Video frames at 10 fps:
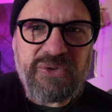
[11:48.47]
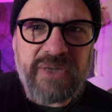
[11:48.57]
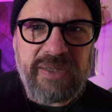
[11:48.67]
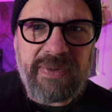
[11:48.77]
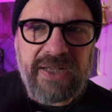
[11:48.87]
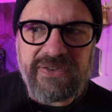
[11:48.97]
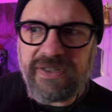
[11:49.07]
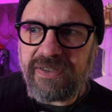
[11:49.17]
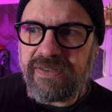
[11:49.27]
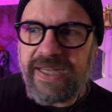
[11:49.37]
or 20 bucks
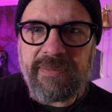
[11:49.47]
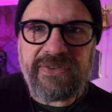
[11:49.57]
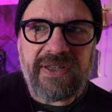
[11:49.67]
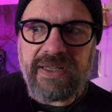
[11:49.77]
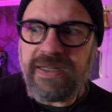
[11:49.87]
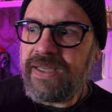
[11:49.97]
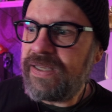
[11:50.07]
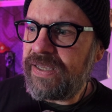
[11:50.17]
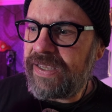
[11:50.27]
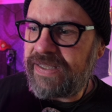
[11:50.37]
on Amazon,
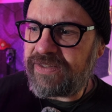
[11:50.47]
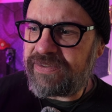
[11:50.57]
and